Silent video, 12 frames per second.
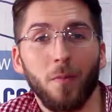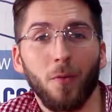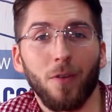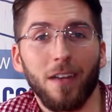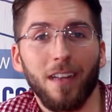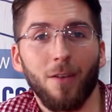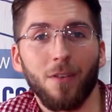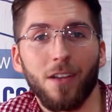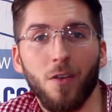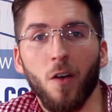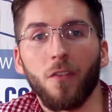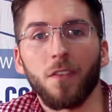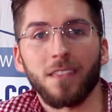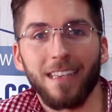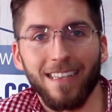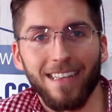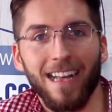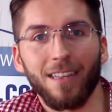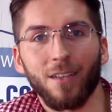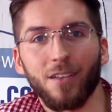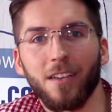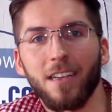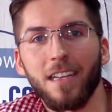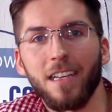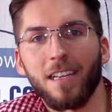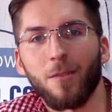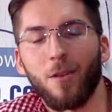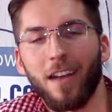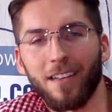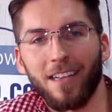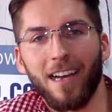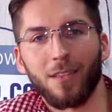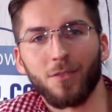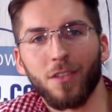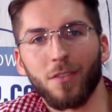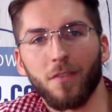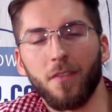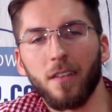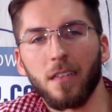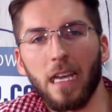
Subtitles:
people right now in the office and another 100 of field